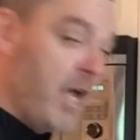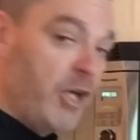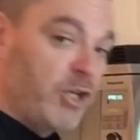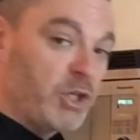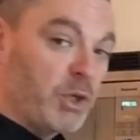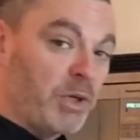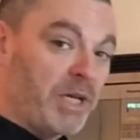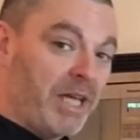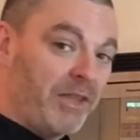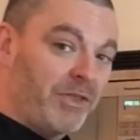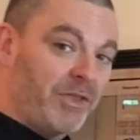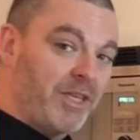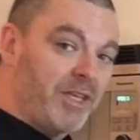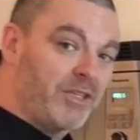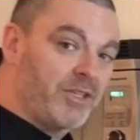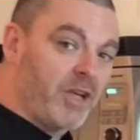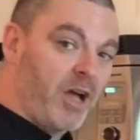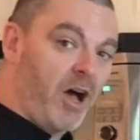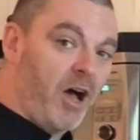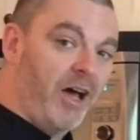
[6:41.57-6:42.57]
So get
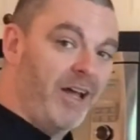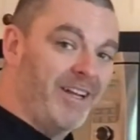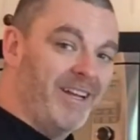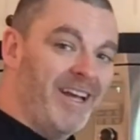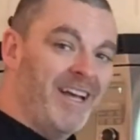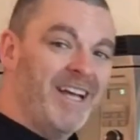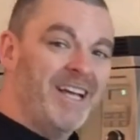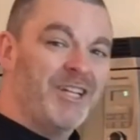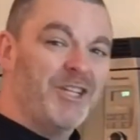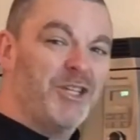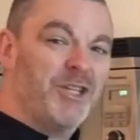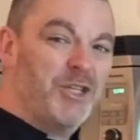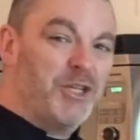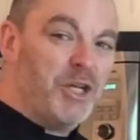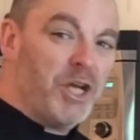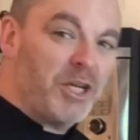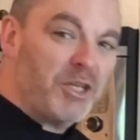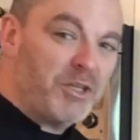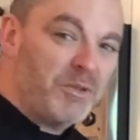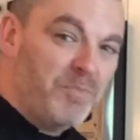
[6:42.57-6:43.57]
this on
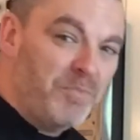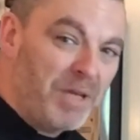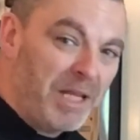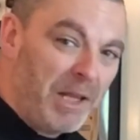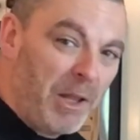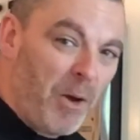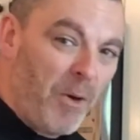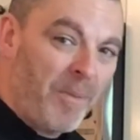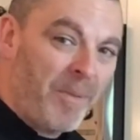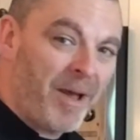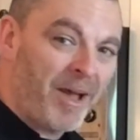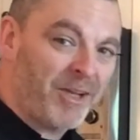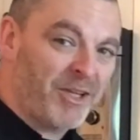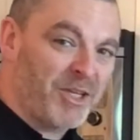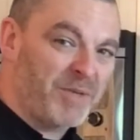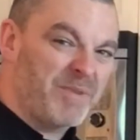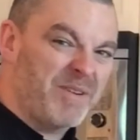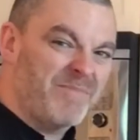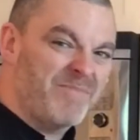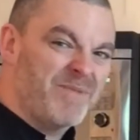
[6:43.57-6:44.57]
just below
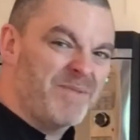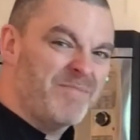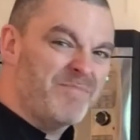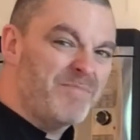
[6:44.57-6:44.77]
maximum.